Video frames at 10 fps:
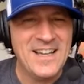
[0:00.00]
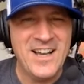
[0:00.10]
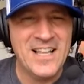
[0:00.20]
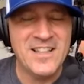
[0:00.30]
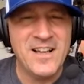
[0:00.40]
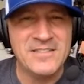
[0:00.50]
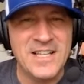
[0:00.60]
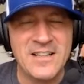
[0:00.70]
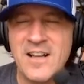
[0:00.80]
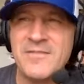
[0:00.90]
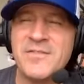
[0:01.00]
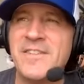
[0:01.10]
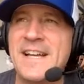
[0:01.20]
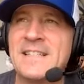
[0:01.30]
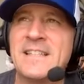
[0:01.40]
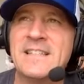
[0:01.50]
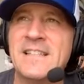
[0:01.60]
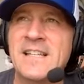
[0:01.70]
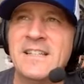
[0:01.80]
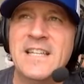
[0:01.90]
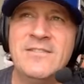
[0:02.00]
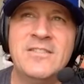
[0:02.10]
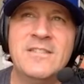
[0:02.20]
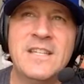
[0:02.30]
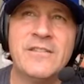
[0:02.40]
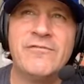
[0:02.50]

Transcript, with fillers: I love it. I love the fact that even the